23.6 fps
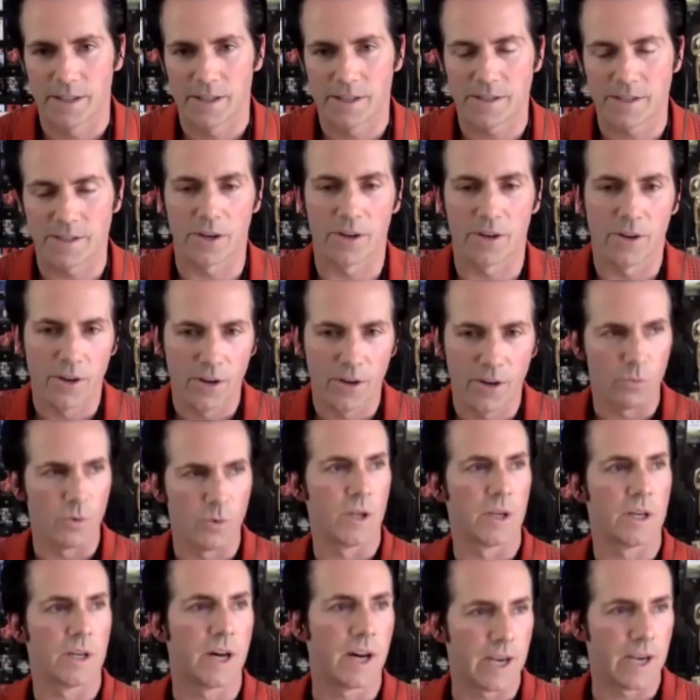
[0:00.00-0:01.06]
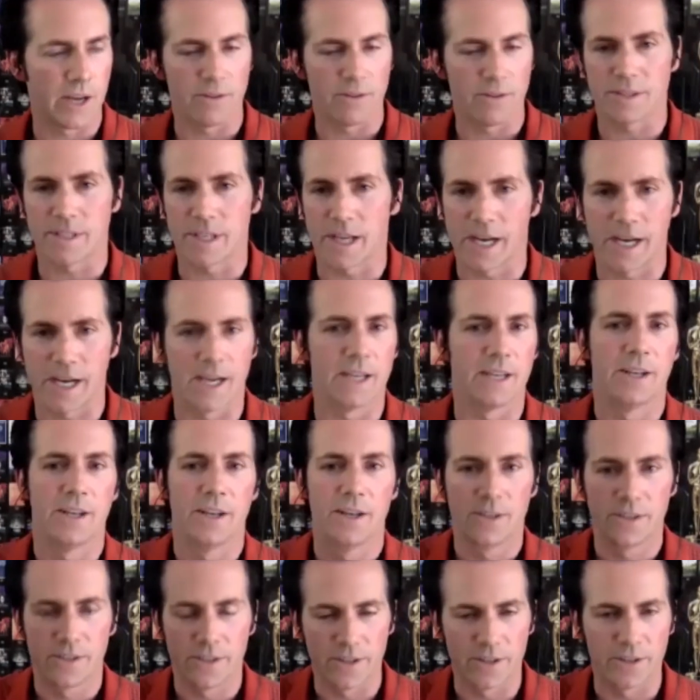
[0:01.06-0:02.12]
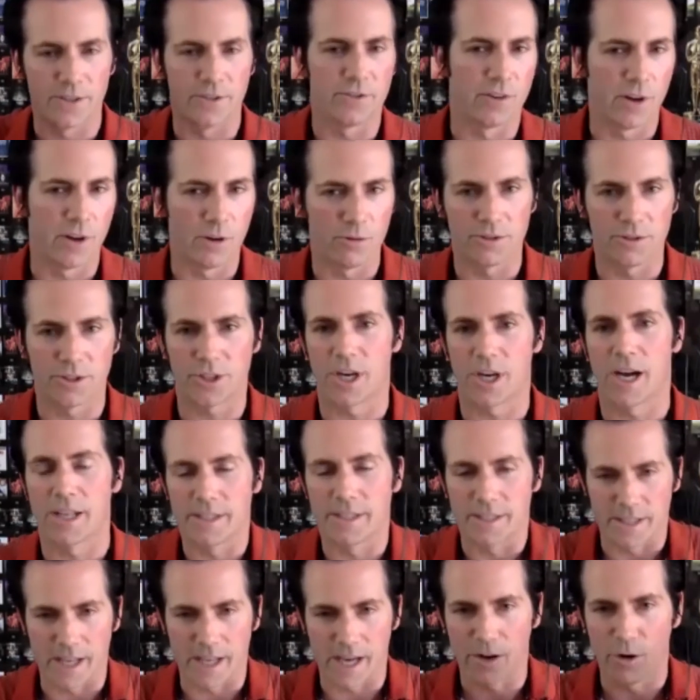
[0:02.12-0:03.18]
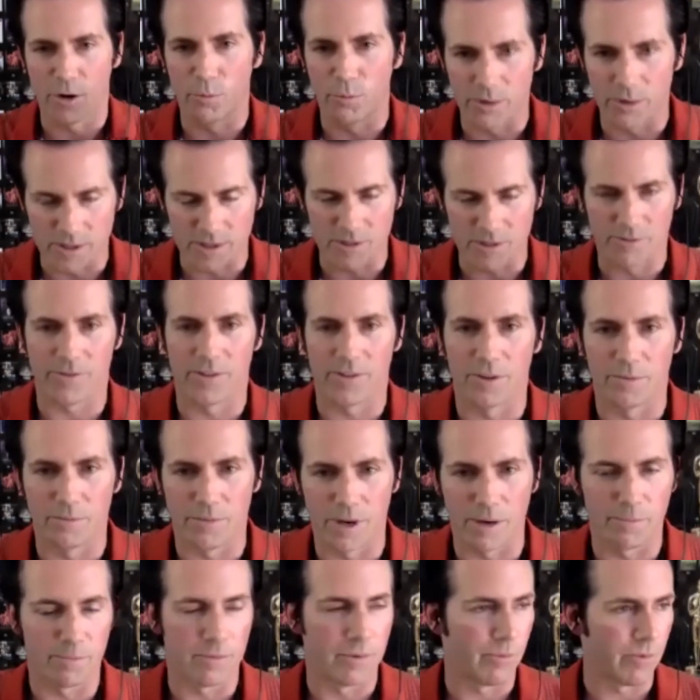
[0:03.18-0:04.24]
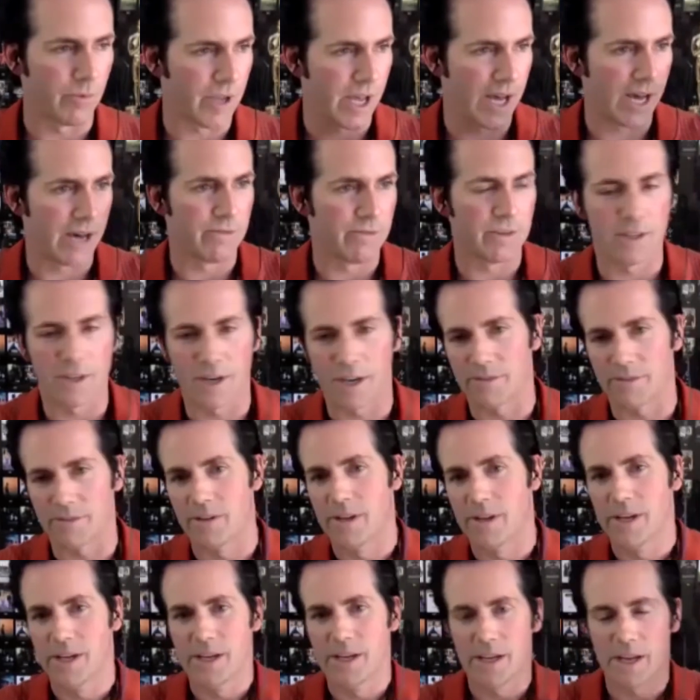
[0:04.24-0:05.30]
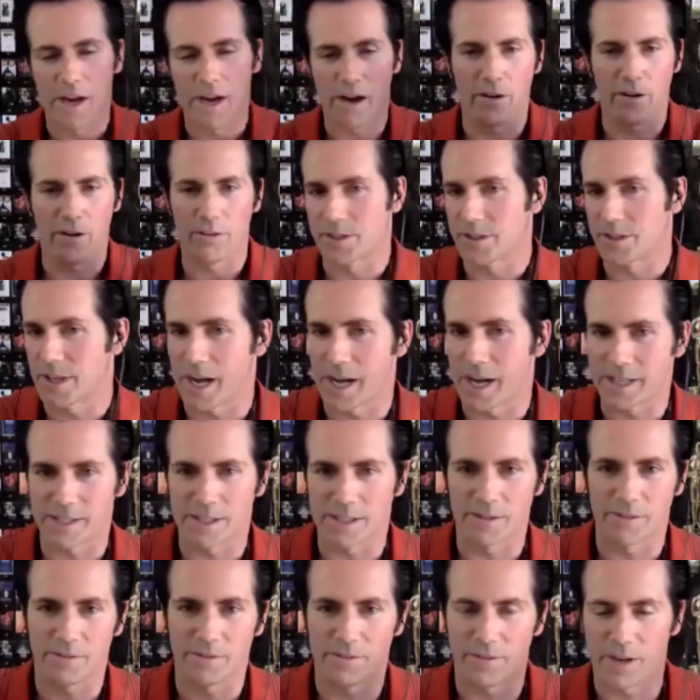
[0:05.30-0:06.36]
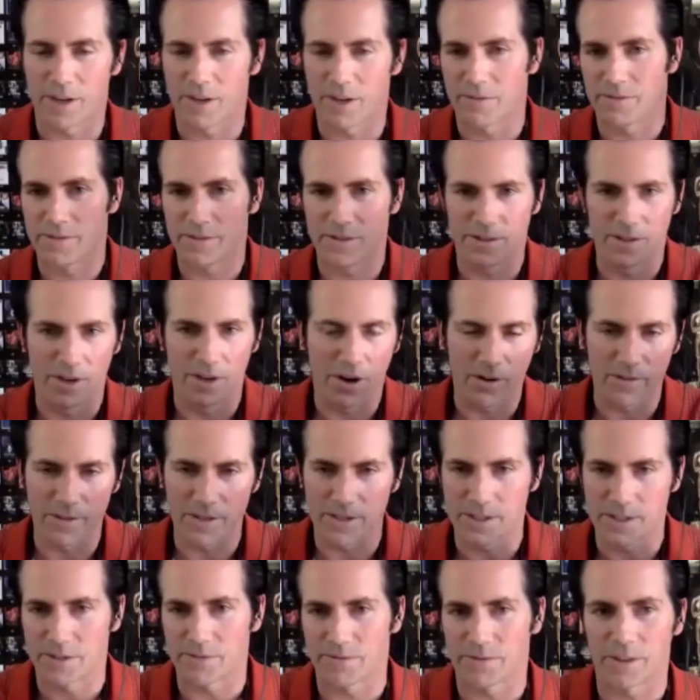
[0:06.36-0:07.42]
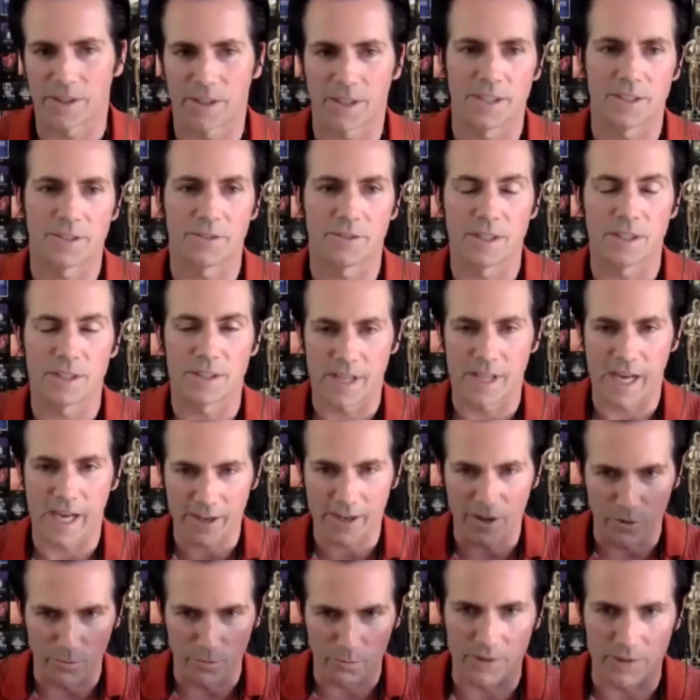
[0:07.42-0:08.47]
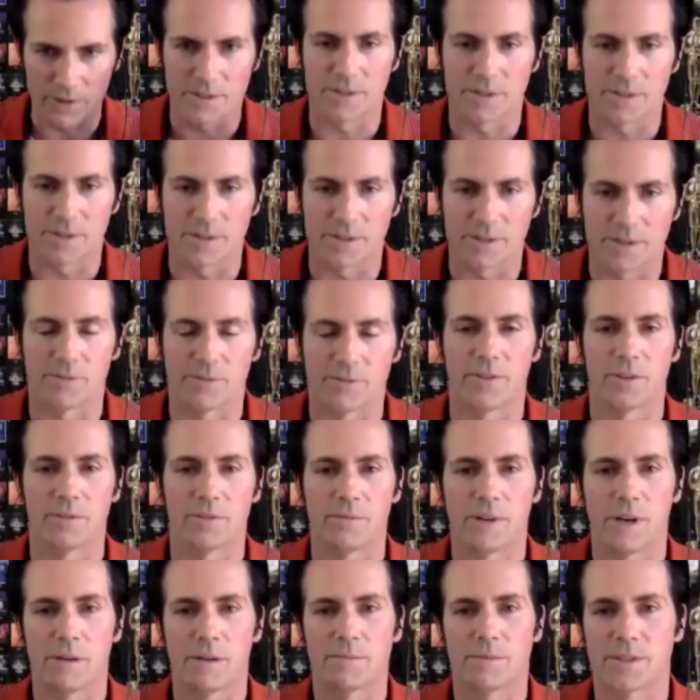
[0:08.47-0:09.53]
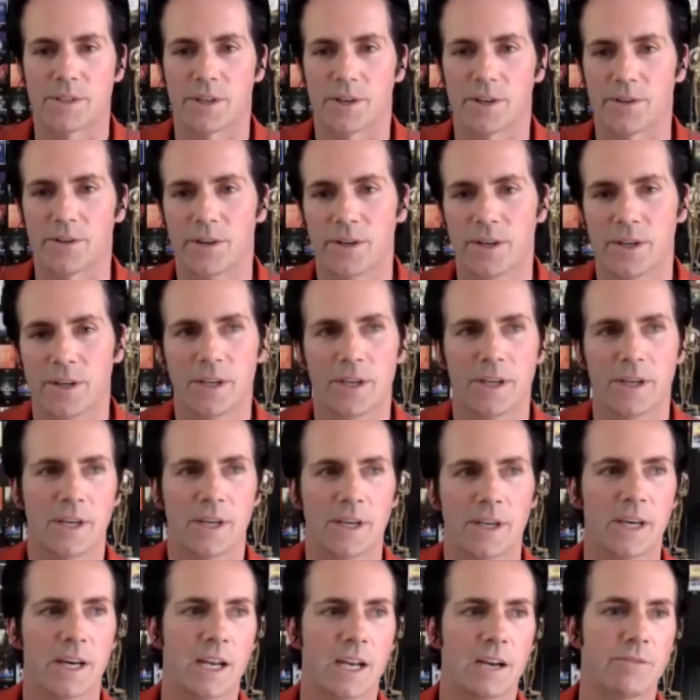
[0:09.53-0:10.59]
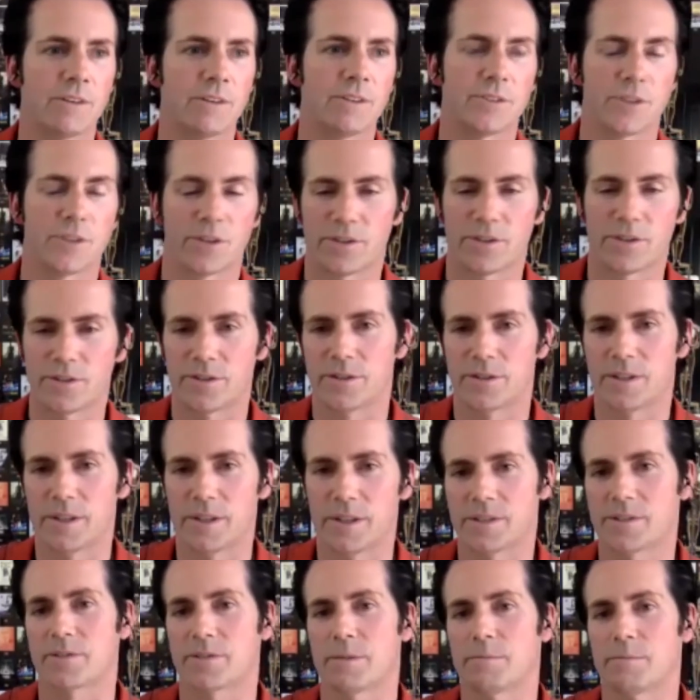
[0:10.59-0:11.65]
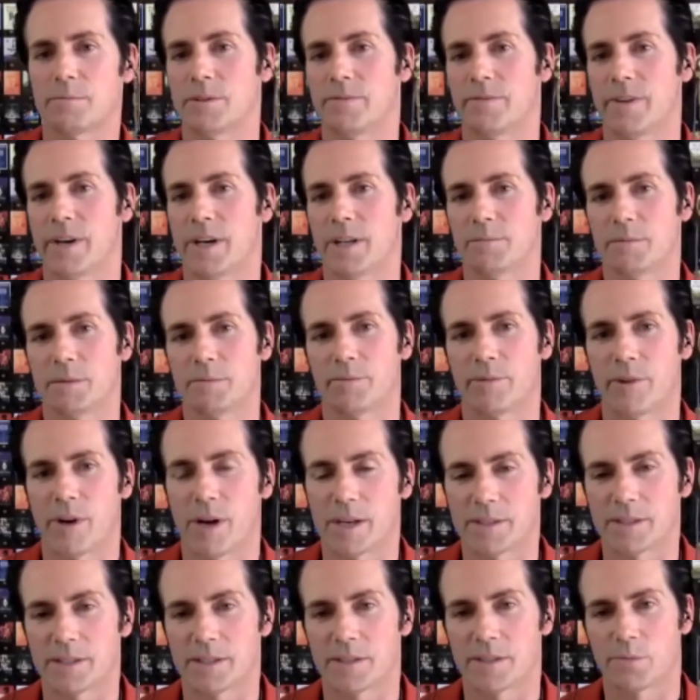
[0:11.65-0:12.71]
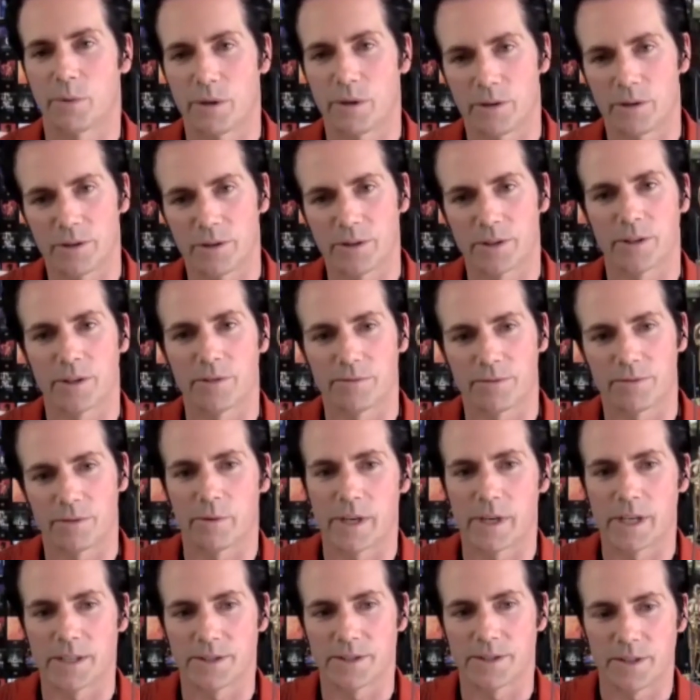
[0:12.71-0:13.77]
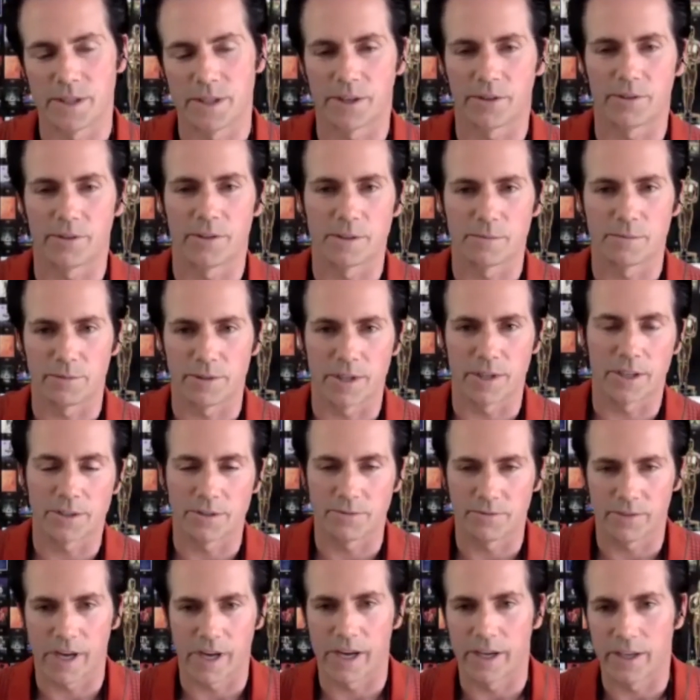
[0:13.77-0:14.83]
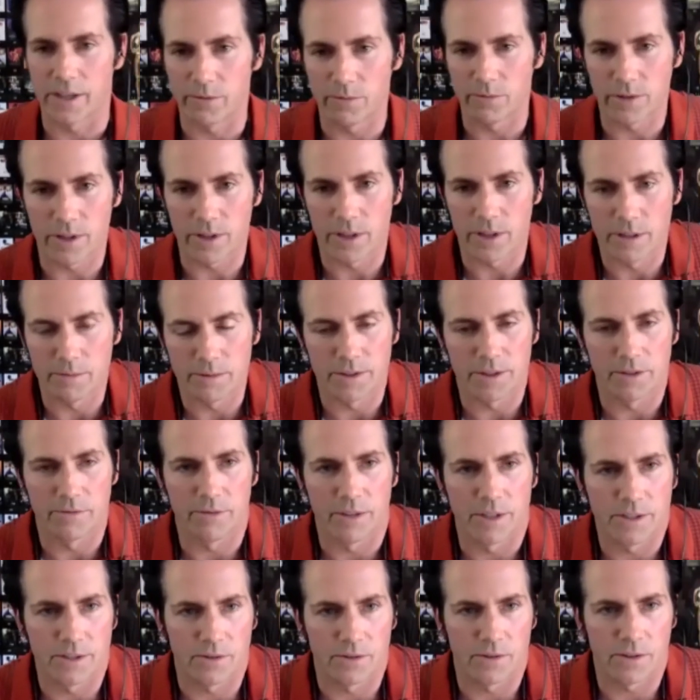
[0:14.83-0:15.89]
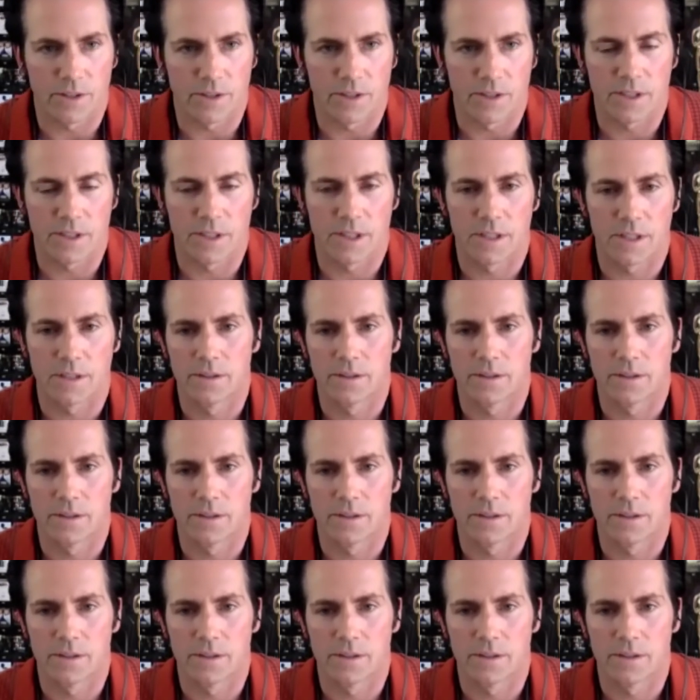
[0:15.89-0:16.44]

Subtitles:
So when you cut outside to the drone shots, and that opens the film up, and we have a lot of aerial shots of all these different countries, that opens the film up. So at every turn in the script development process, we were looking for ways to increase production value with limited resources.